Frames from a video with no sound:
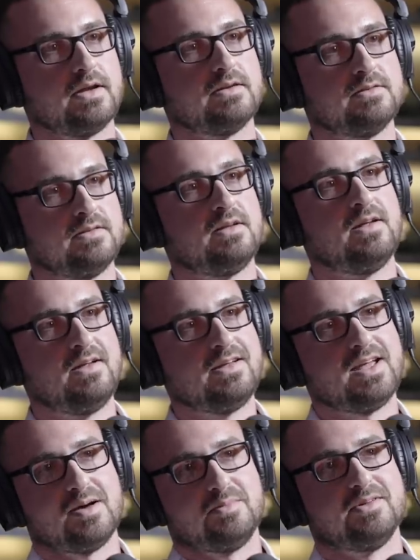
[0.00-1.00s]
Yeah.
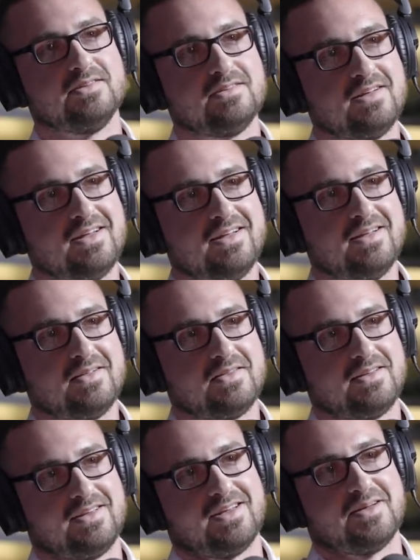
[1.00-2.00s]
Yeah, but... That's it, insane.
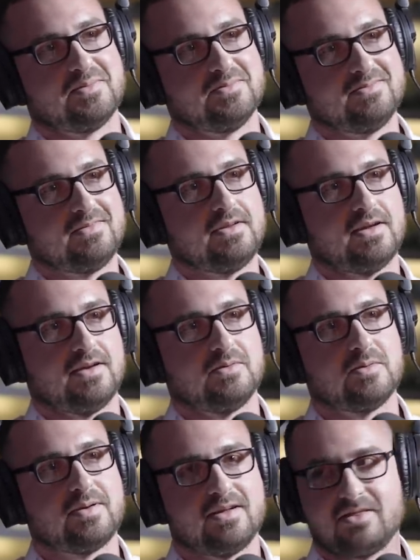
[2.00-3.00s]
That's a crazy yeah, amount of money, man.
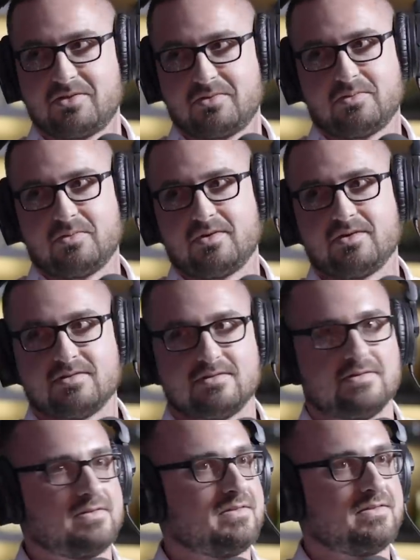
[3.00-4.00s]
Yeah, we're paying... What?
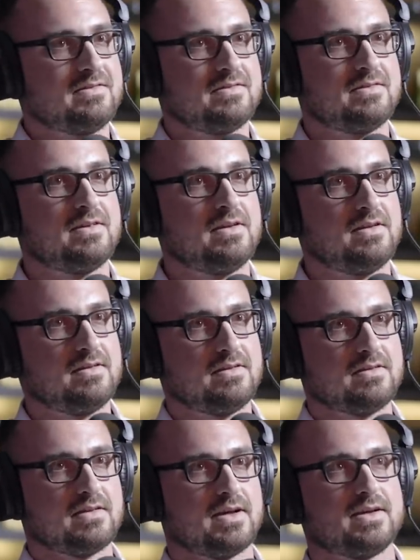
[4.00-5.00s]
And how old were you?
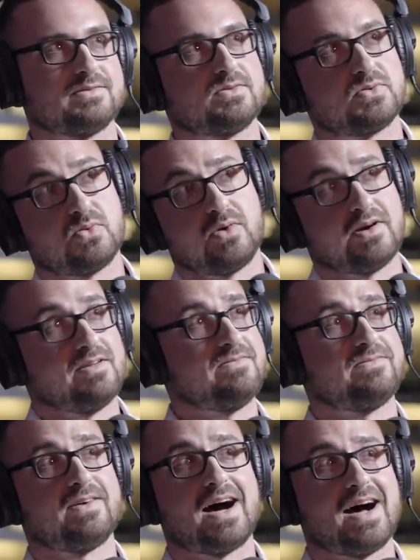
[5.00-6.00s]
Uh,
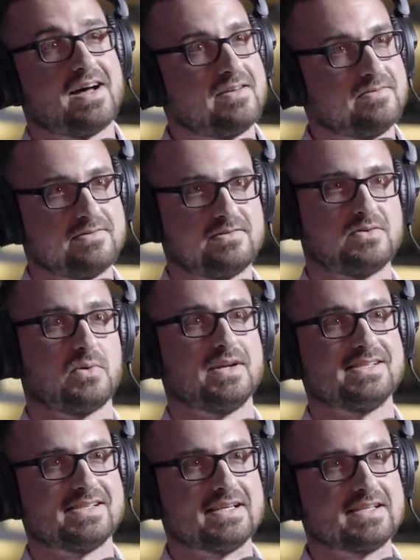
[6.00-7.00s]
twenty-five,
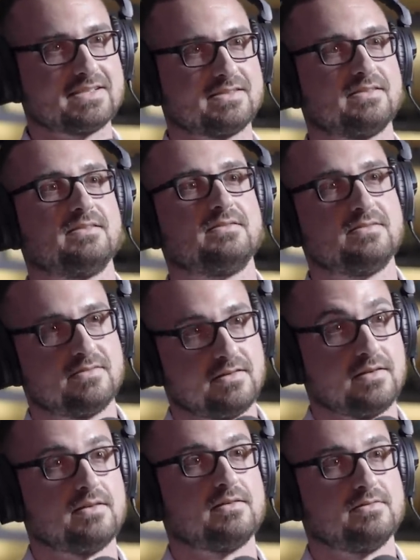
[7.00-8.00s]
twenty-six. Wow.
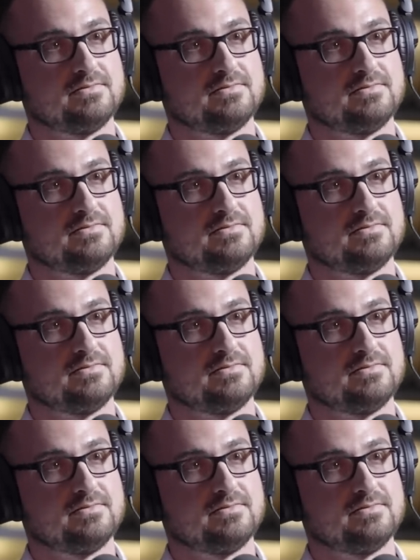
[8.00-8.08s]
Yeah.